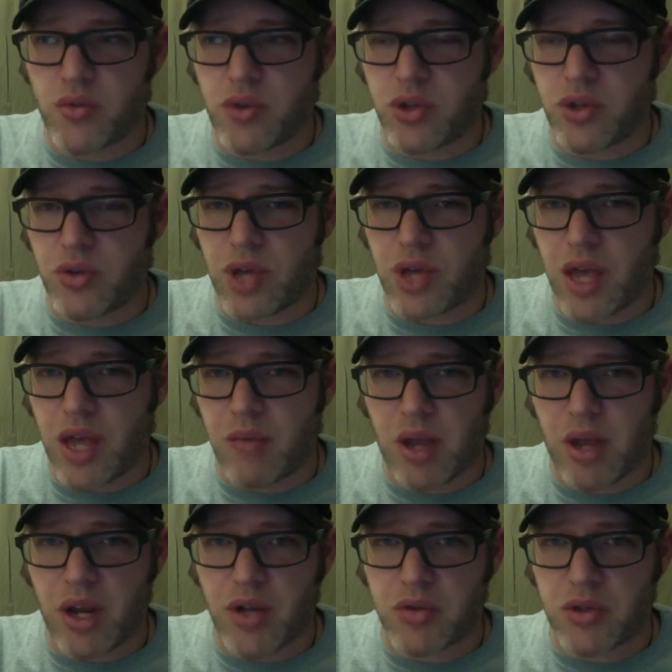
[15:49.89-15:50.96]
what you can
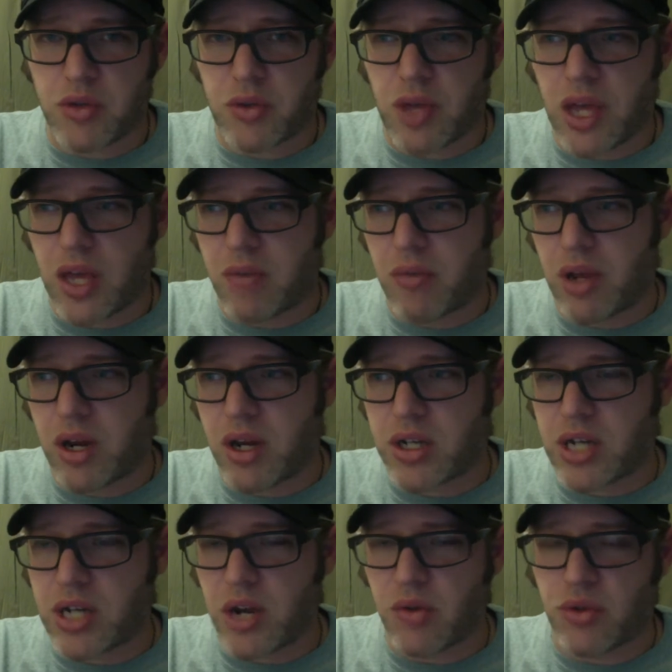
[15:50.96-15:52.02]
manage, what you can't
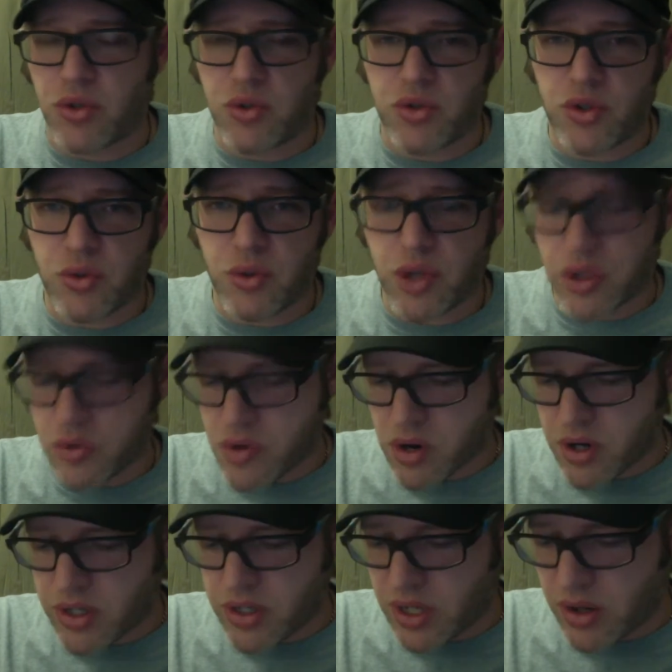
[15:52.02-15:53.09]
manage, how used to it you
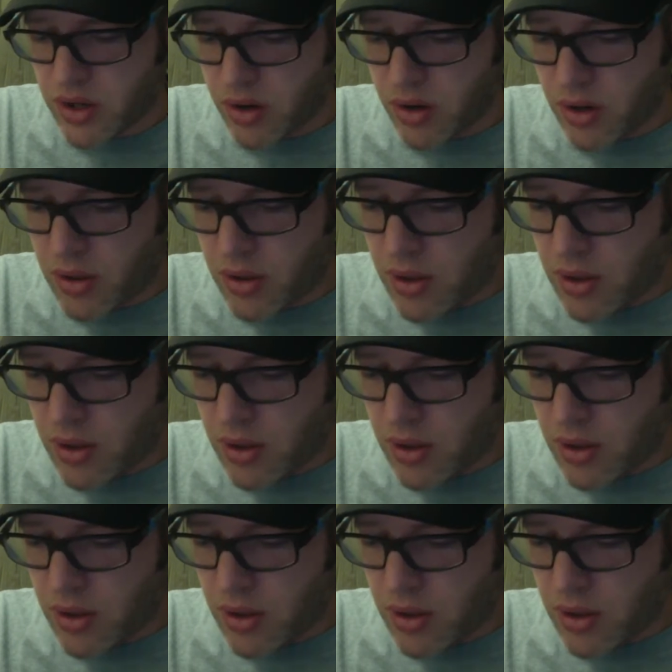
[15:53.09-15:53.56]
are, etc.